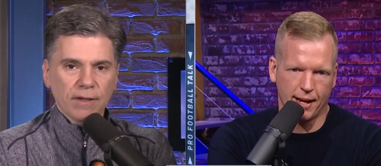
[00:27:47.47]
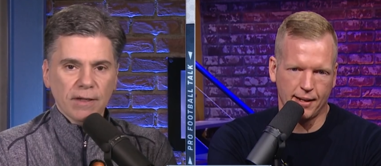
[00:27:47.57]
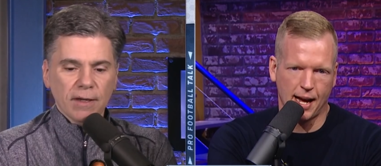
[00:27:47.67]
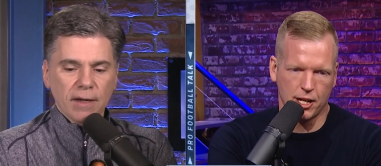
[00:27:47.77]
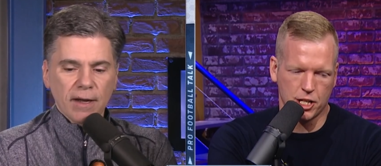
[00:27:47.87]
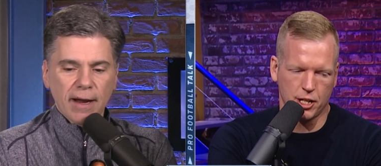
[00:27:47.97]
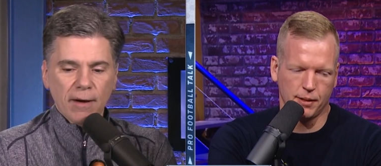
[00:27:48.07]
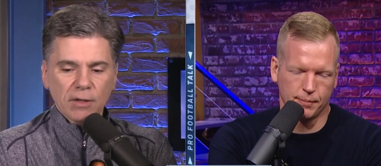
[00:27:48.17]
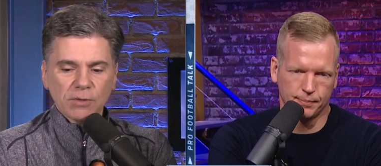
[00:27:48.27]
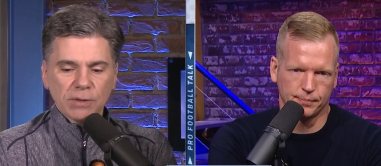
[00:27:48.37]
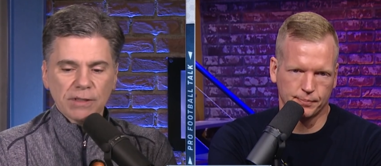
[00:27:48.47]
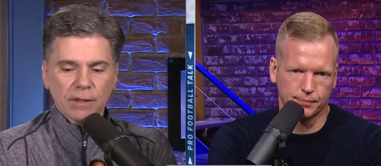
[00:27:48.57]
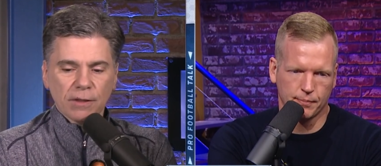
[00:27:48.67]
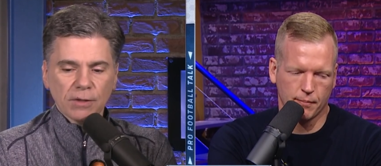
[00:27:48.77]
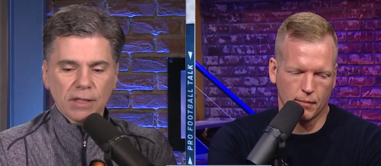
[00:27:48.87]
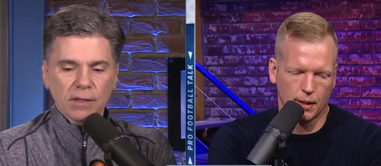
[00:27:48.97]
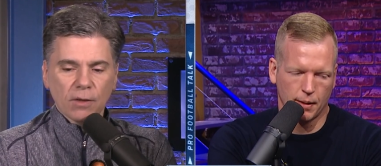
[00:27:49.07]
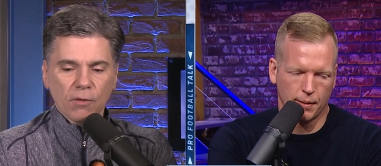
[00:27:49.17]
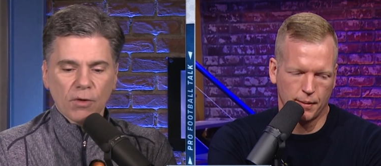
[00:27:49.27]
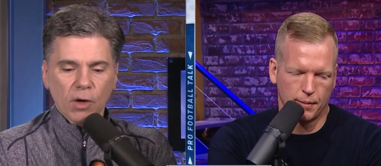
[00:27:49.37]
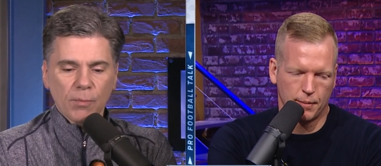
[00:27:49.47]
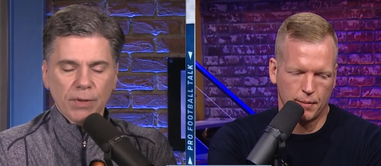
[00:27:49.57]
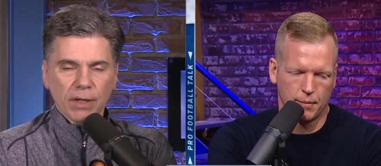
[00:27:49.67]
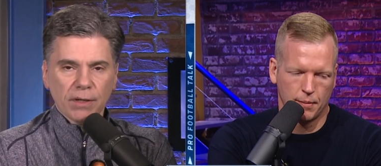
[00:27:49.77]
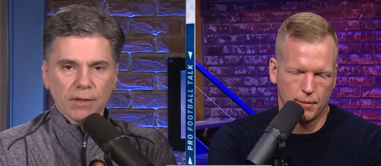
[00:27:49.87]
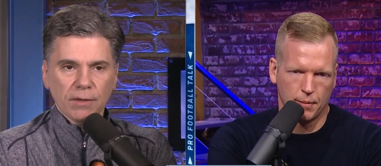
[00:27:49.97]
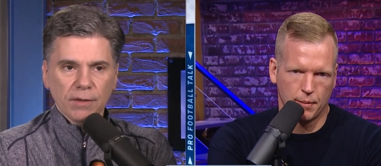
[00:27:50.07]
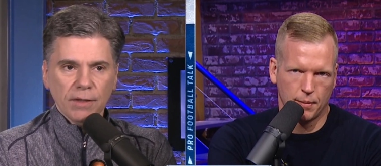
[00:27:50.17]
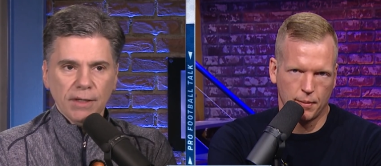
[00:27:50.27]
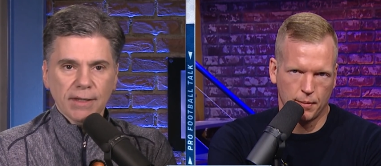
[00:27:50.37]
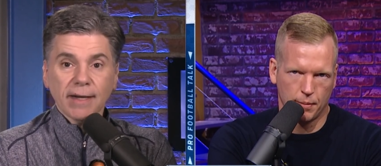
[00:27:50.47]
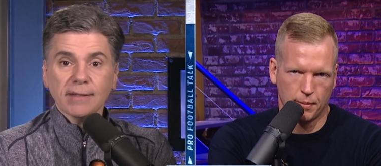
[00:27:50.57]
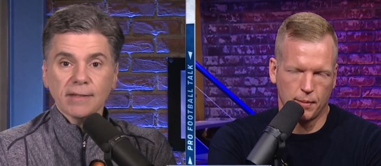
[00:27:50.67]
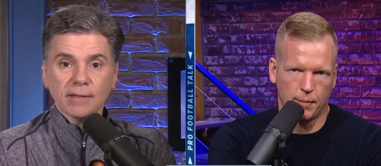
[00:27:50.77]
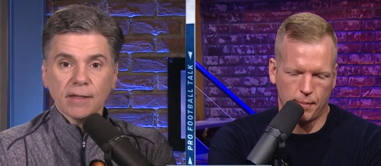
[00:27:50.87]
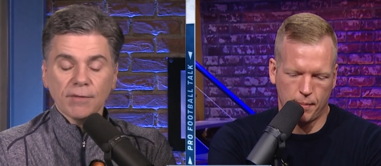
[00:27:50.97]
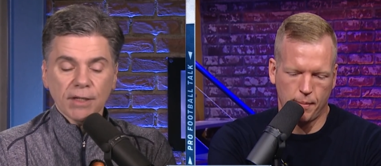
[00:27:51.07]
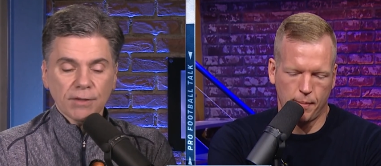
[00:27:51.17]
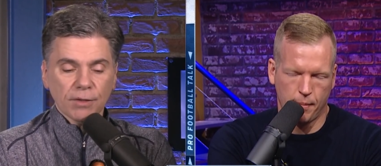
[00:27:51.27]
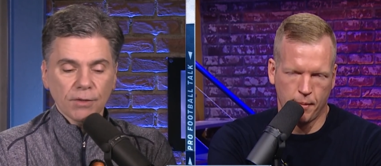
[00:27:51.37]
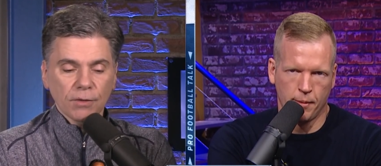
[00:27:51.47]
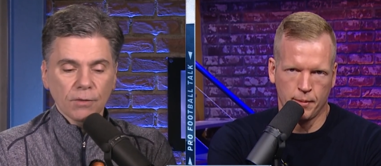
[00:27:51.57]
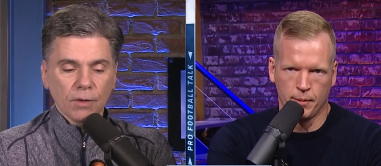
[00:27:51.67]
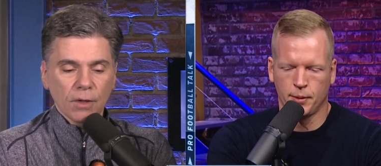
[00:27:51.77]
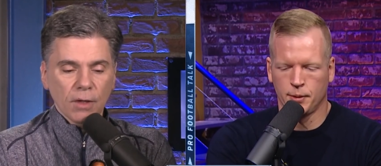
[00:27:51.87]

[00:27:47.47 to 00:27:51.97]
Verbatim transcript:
Speaker 1: Najee Harris was the 13th overall pick in 1972.